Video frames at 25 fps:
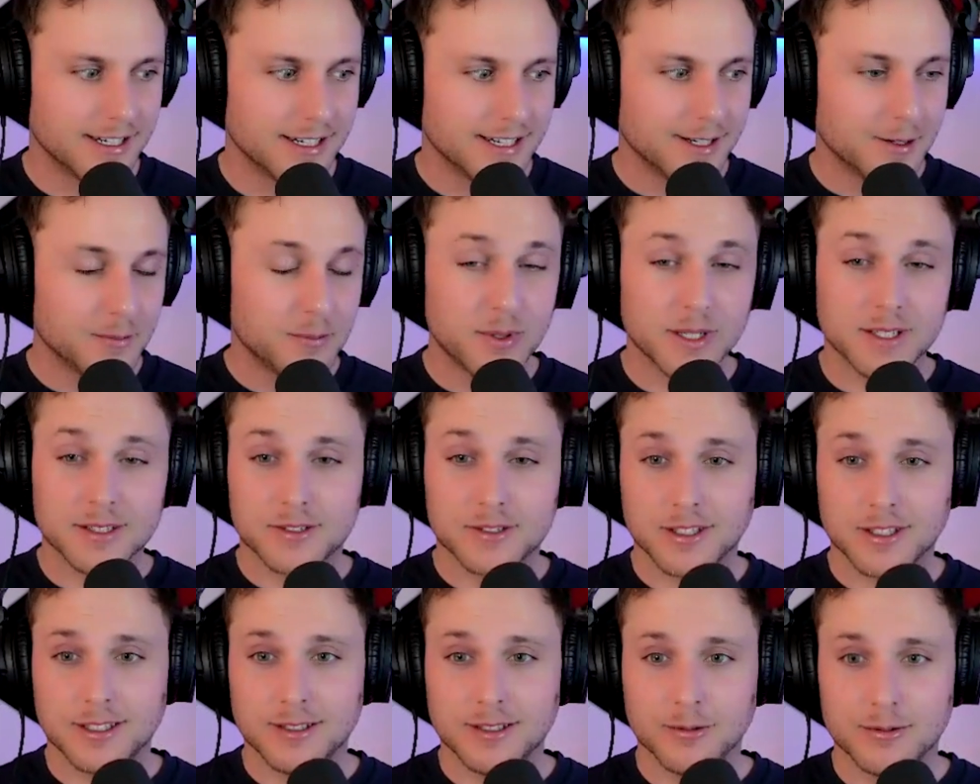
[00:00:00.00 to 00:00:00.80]

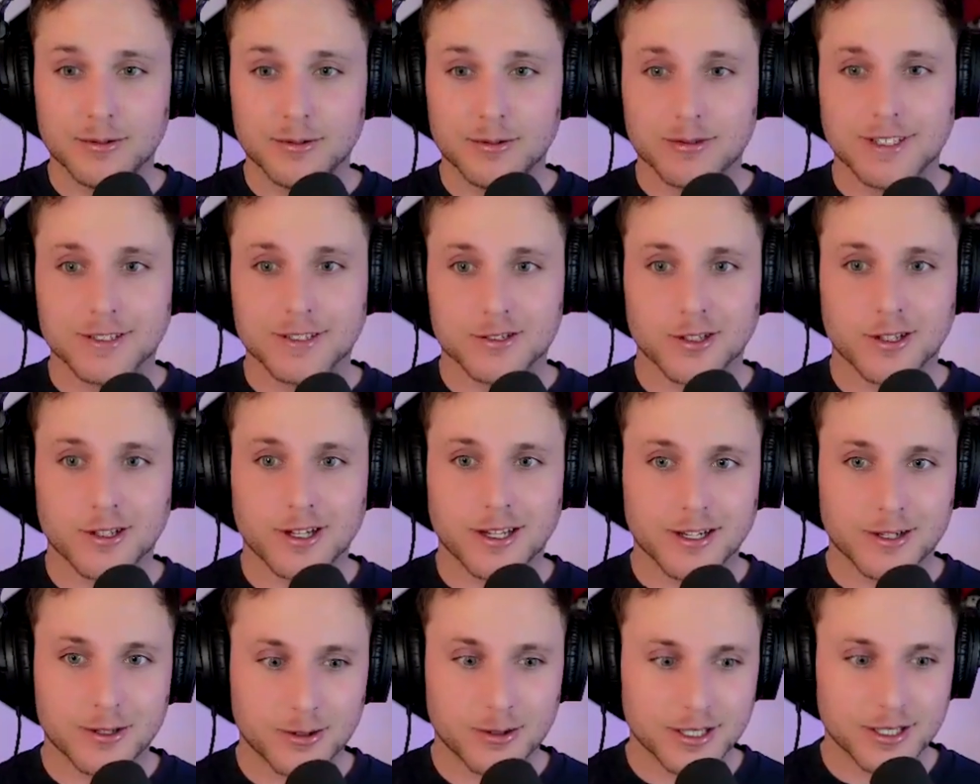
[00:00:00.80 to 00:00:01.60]
busy, has a
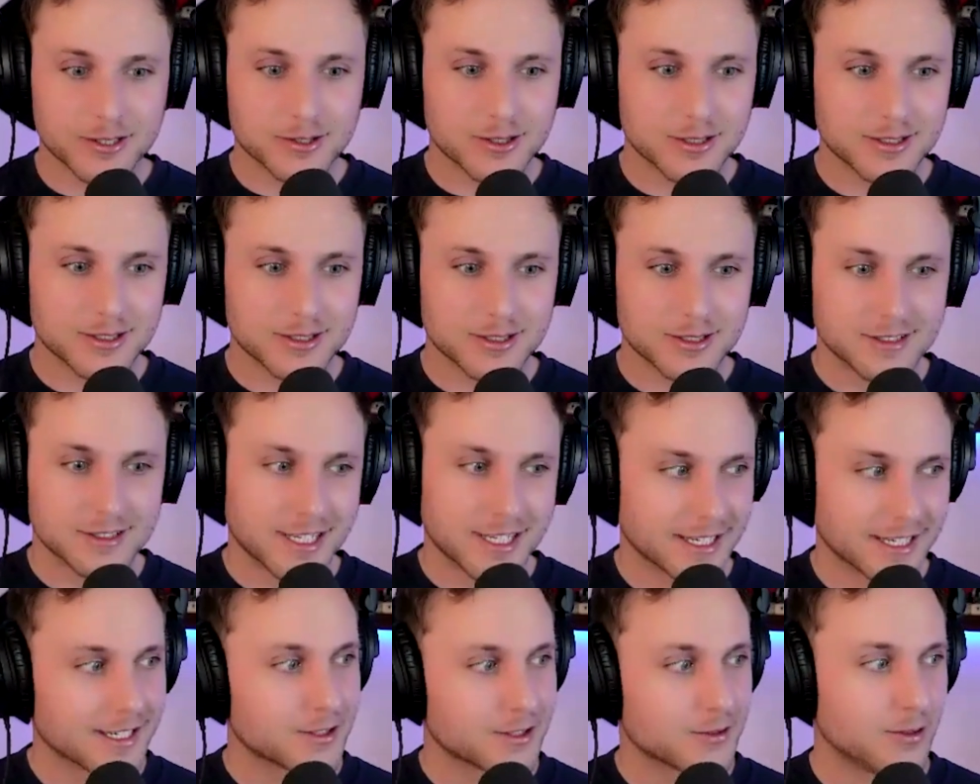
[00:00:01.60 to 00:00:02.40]
lot of questions,
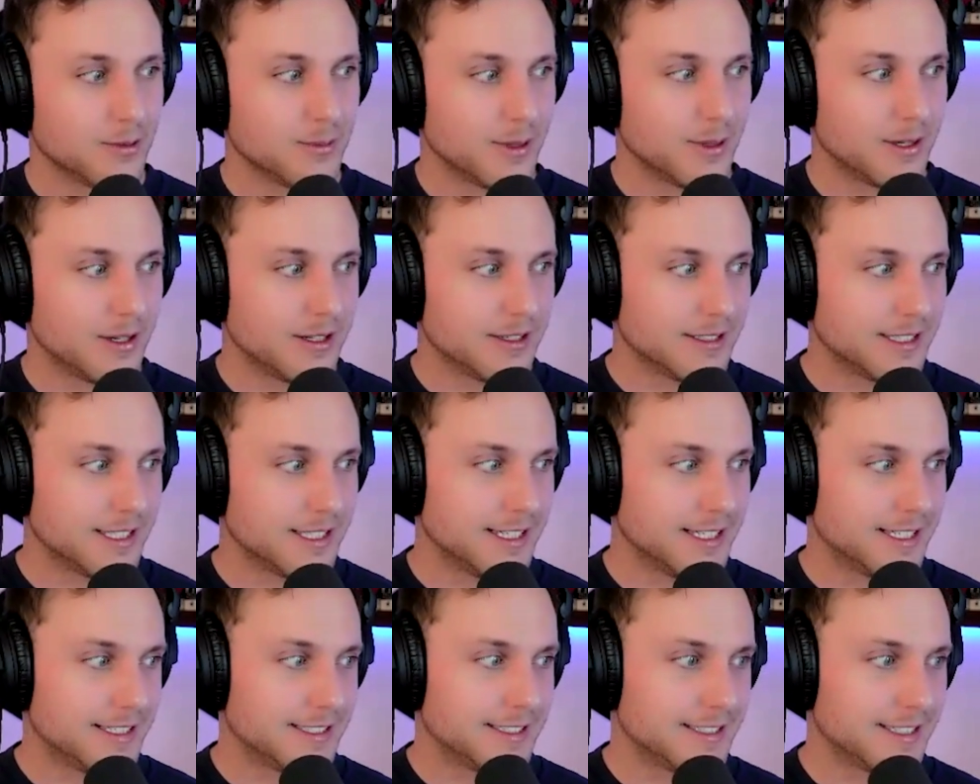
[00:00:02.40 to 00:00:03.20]
can't get to them all.
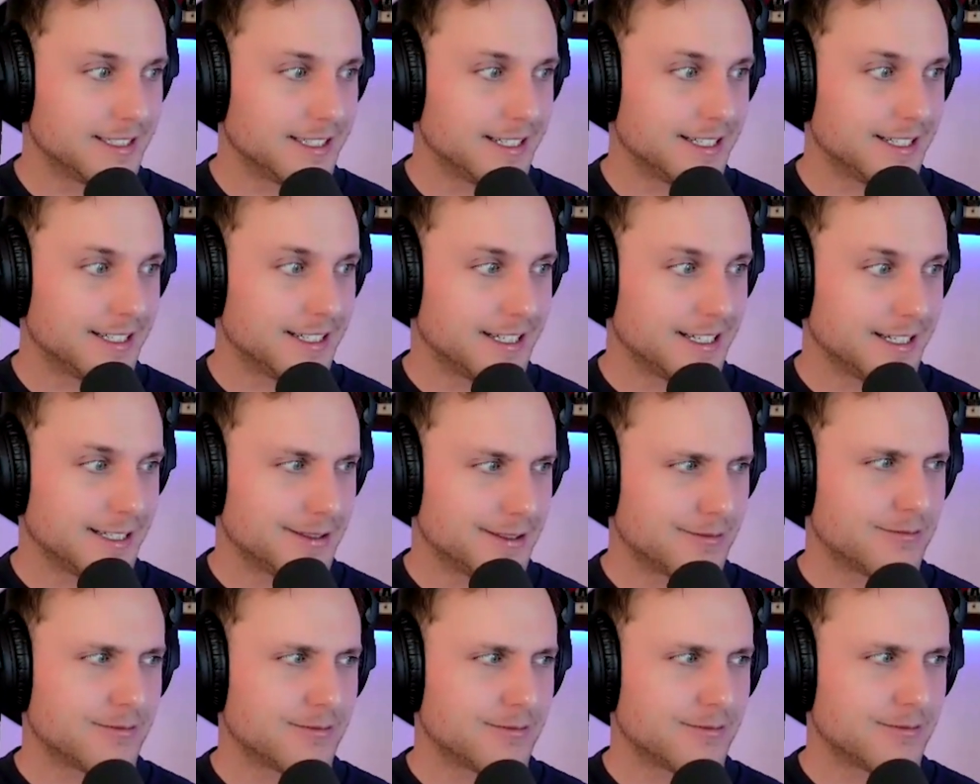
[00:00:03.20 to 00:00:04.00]
And I
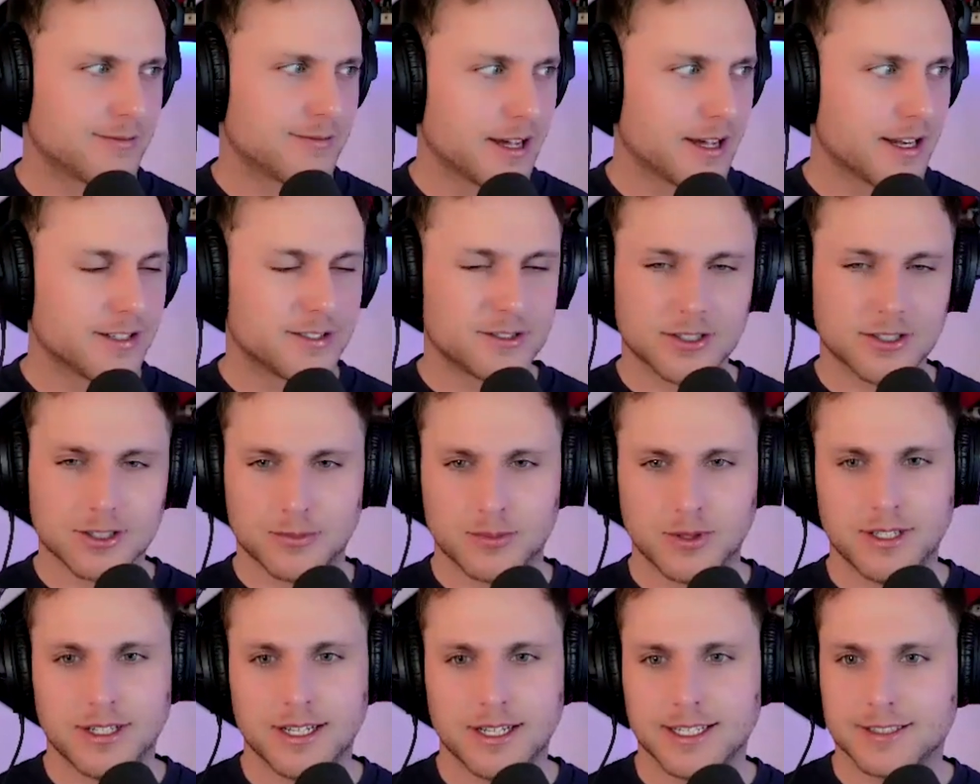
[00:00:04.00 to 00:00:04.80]
thought it'd just
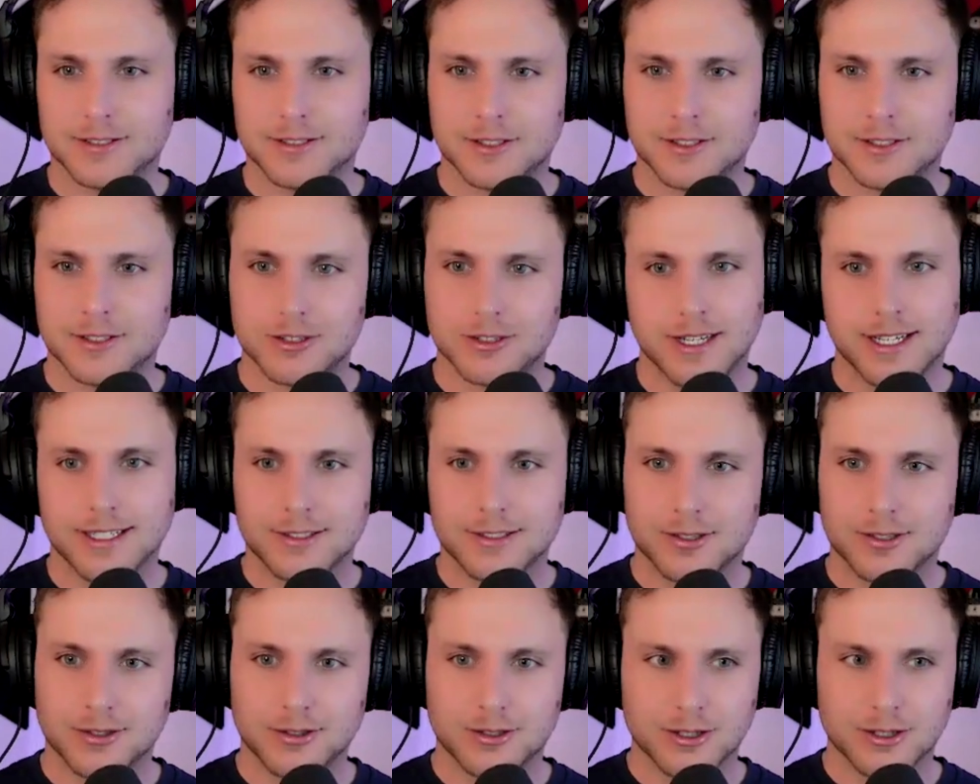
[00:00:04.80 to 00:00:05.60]
be nice to try
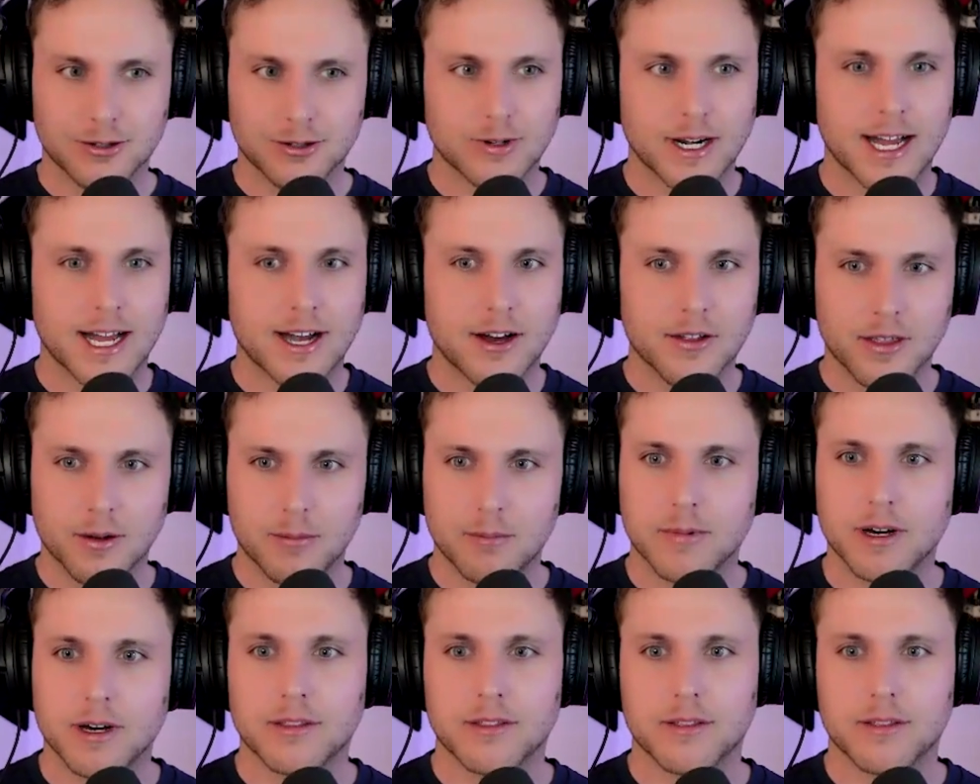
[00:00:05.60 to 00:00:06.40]
to corral the
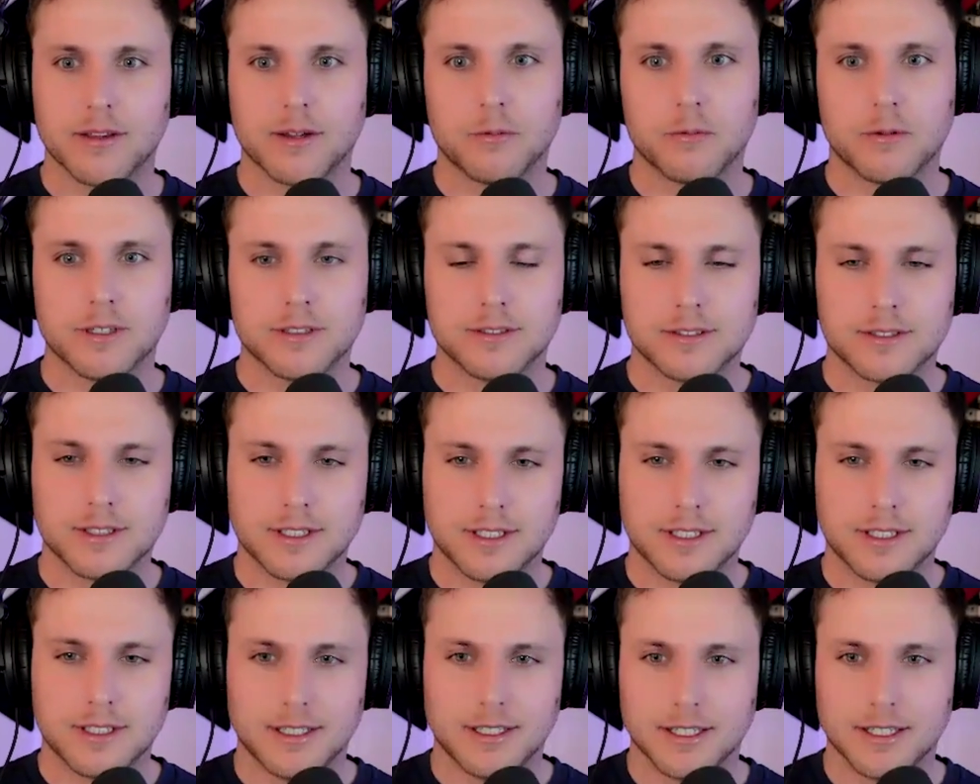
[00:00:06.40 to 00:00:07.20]
monthly ones
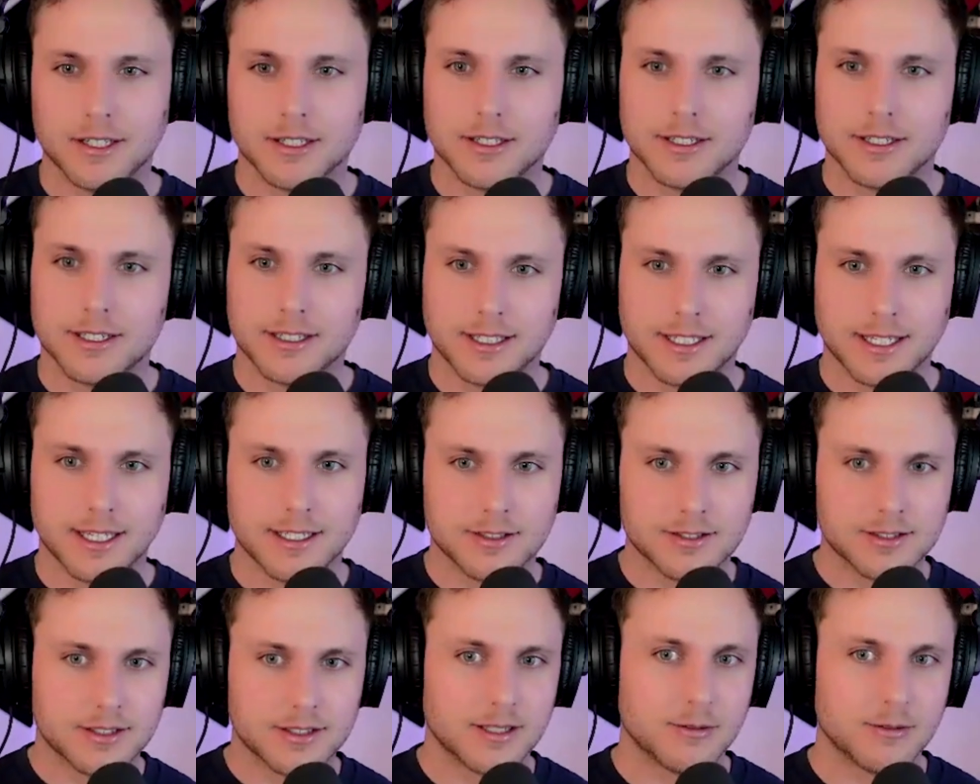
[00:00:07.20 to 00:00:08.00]
in here in
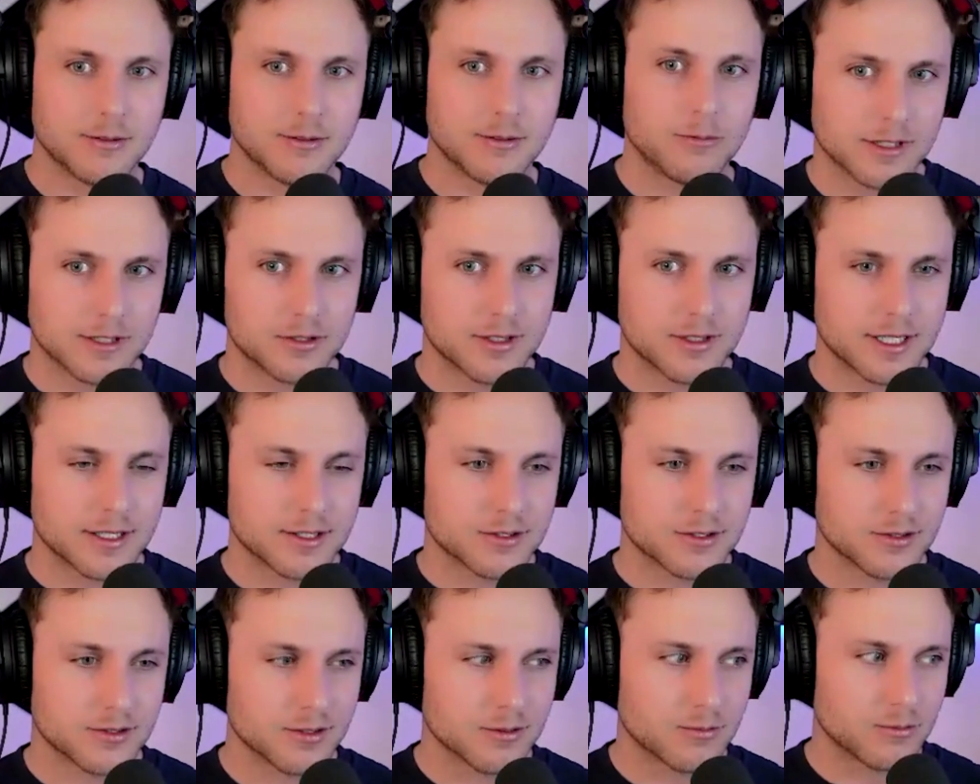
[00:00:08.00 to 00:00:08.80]
case they weren't
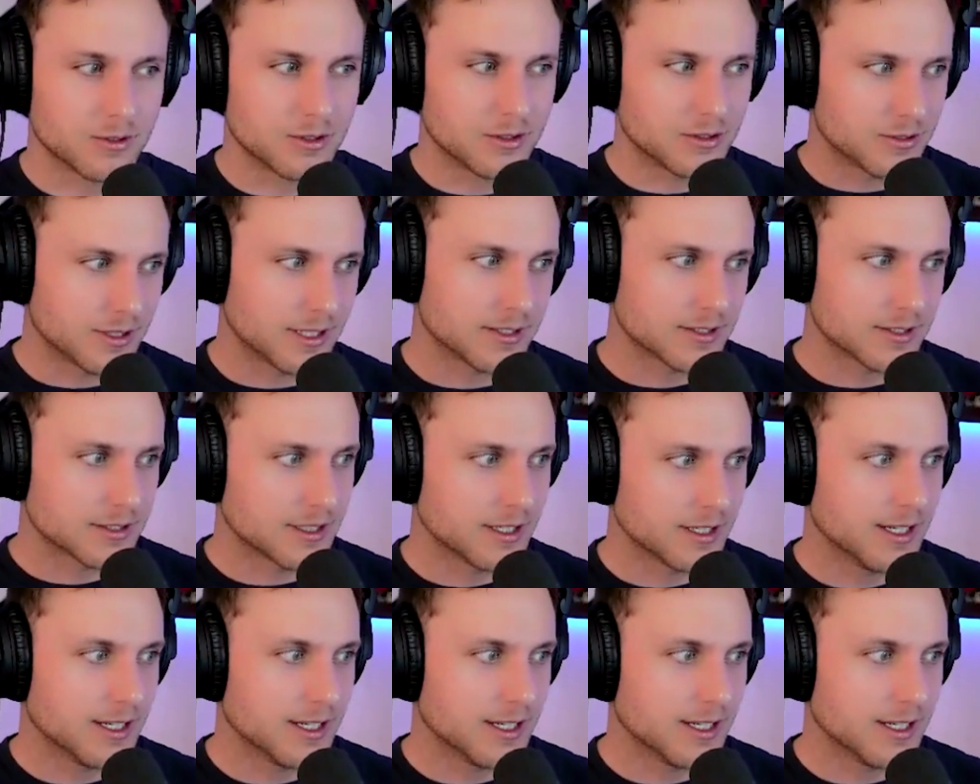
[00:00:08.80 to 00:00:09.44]
addressed or weren't addressed